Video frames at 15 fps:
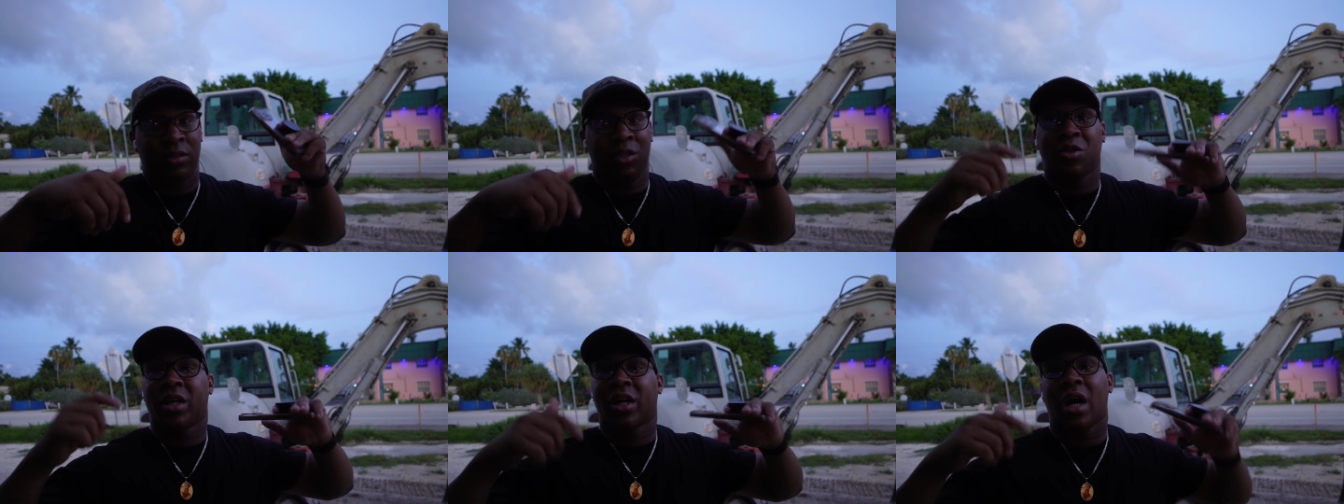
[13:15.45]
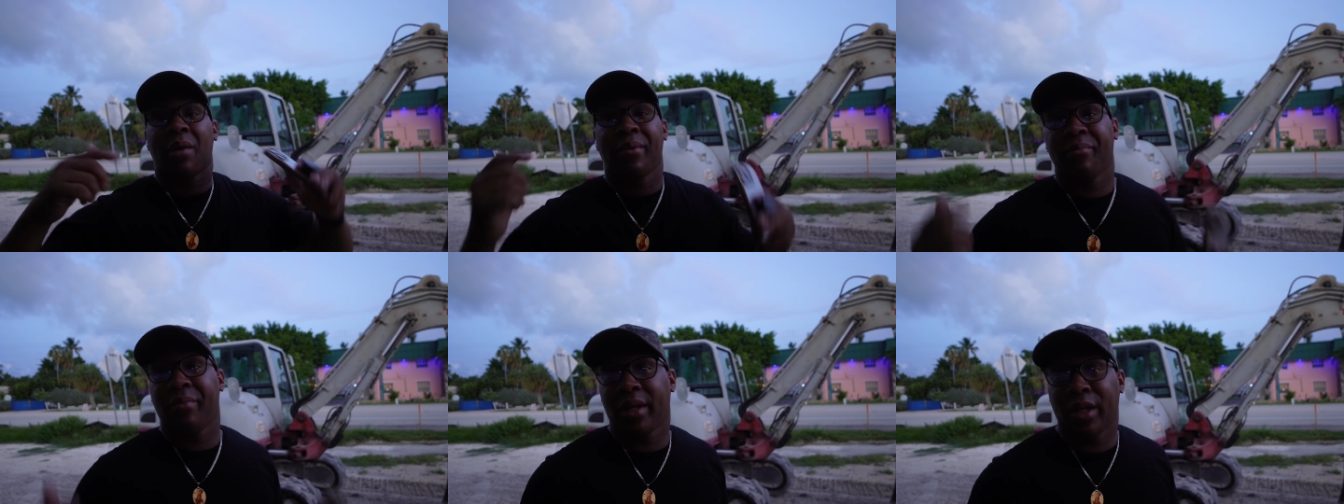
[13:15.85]
you can
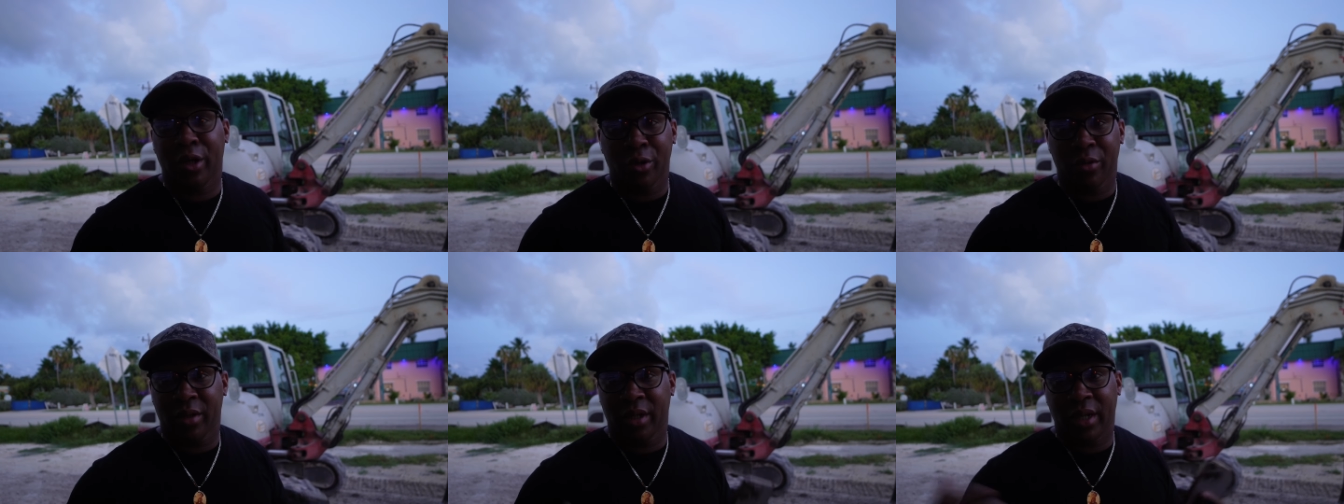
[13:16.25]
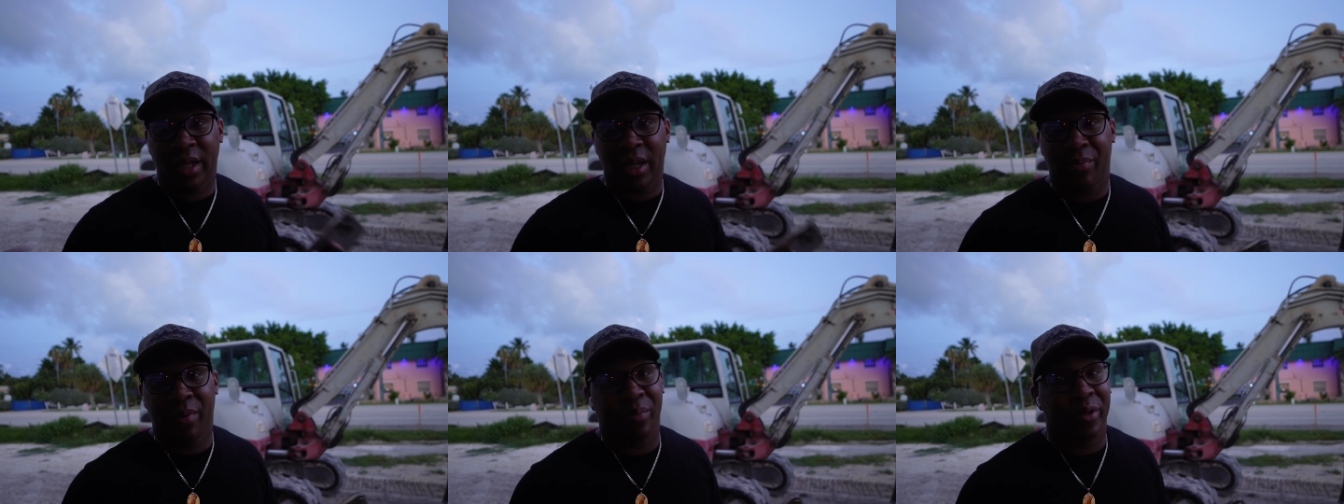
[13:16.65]
comment below and
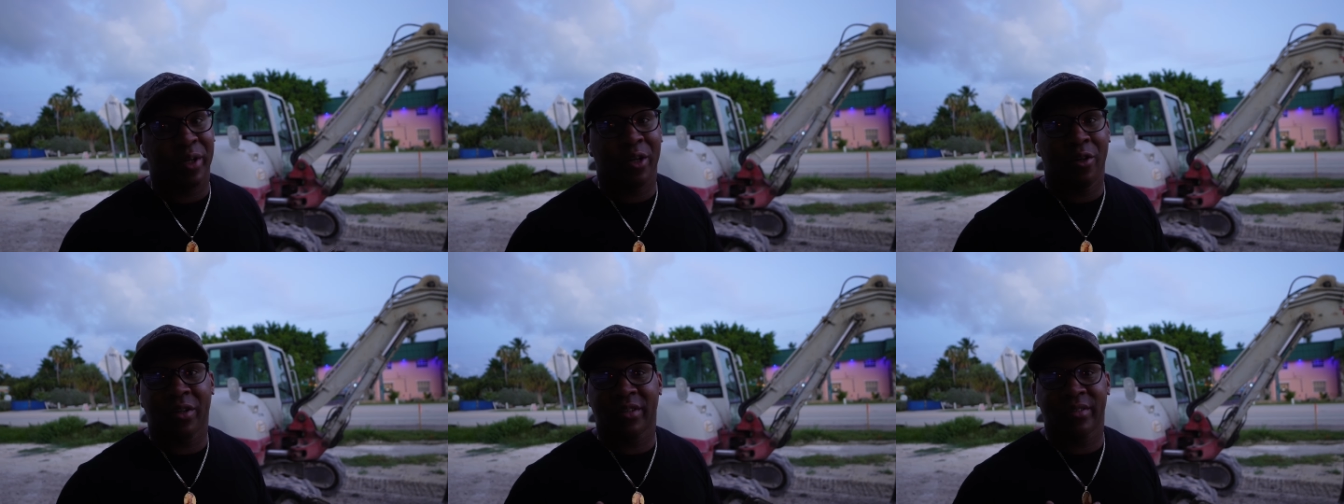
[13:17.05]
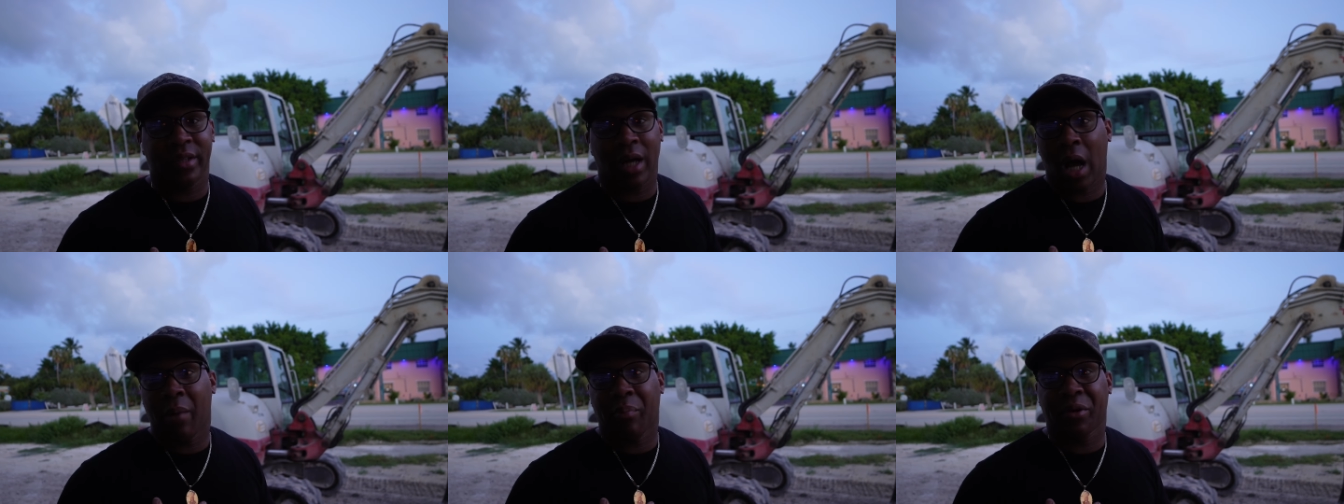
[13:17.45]
let people know, because
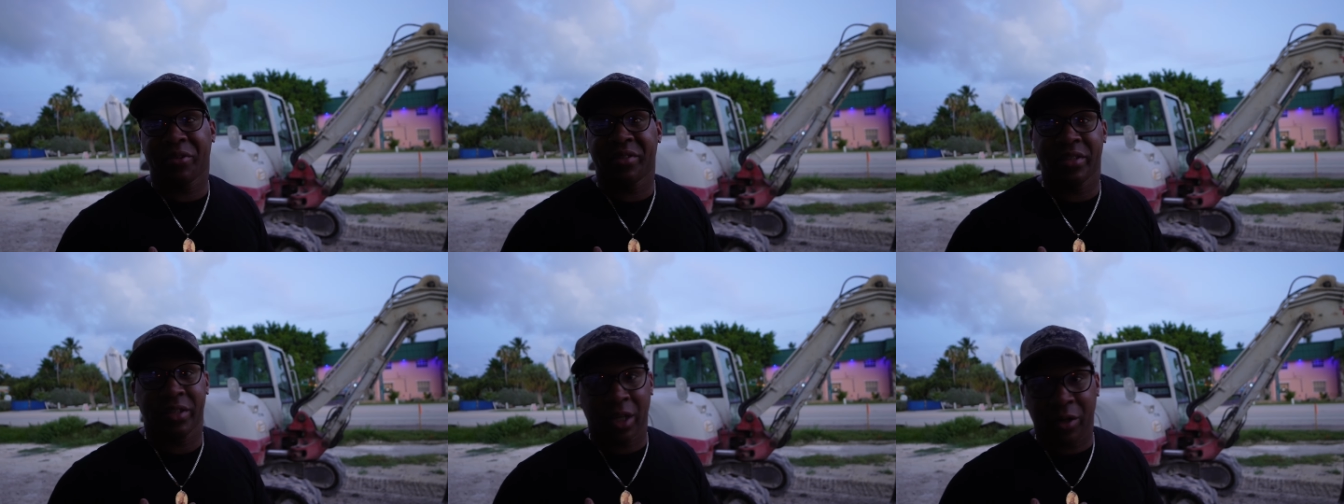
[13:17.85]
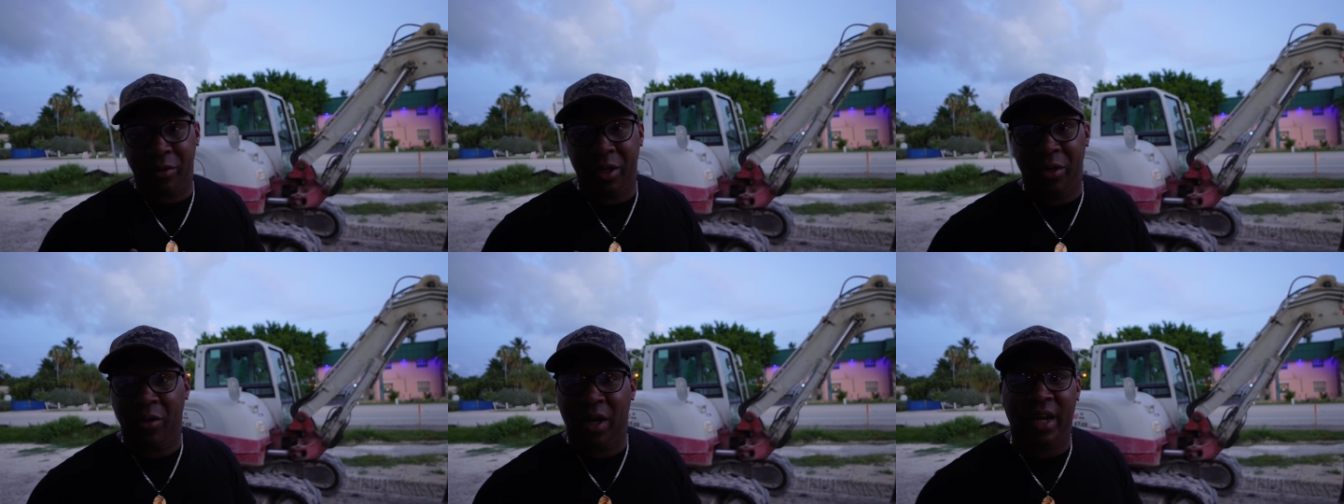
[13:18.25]
I personally don't
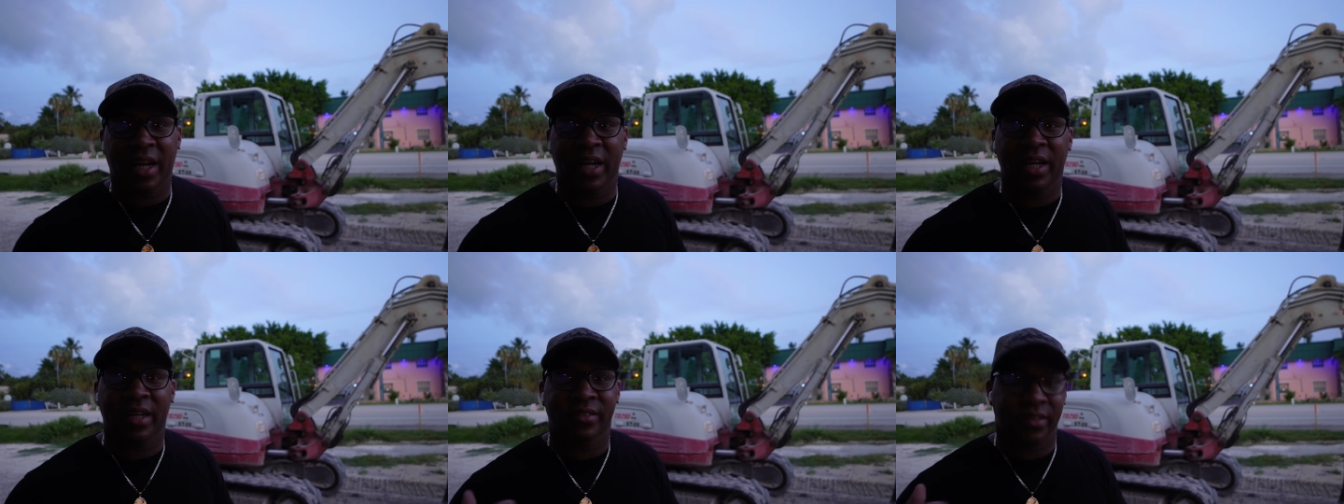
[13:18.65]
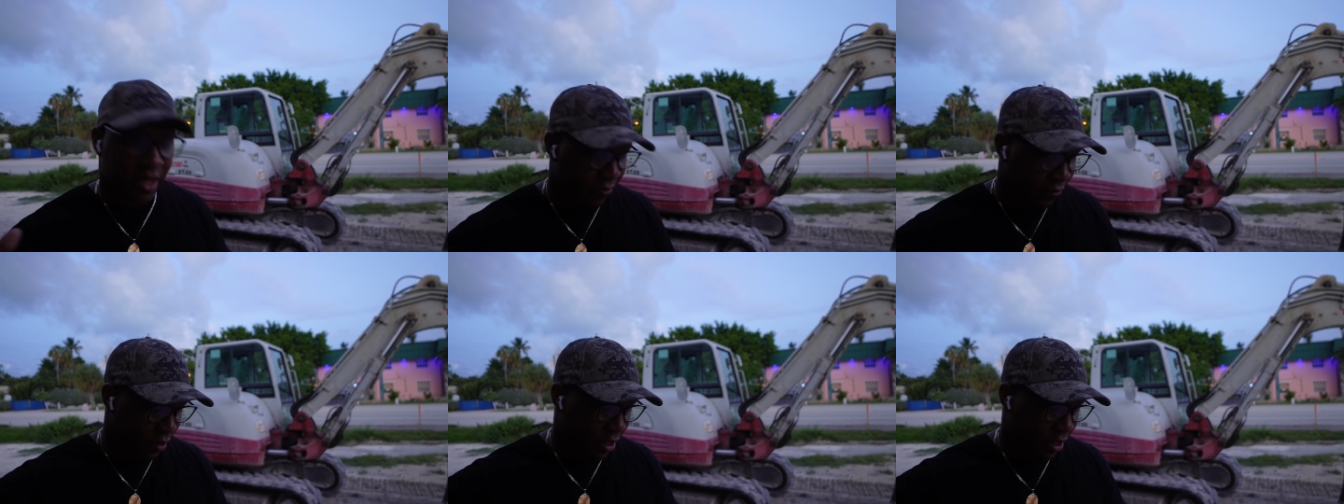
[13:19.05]
know. I can't answer that for